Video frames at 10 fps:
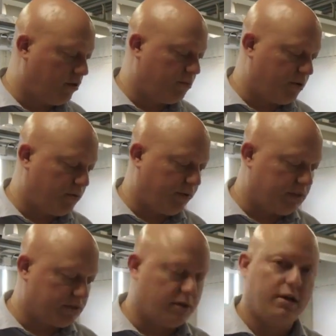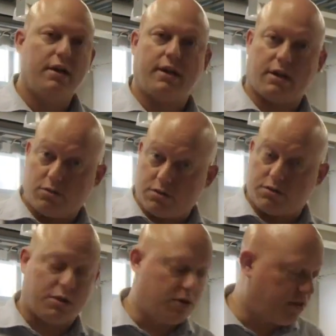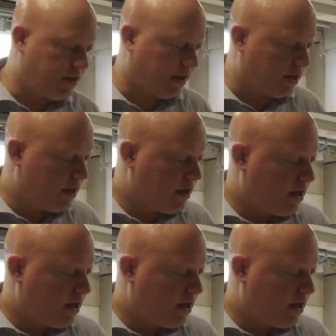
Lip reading: aluminum wheel. So that's also a good thing.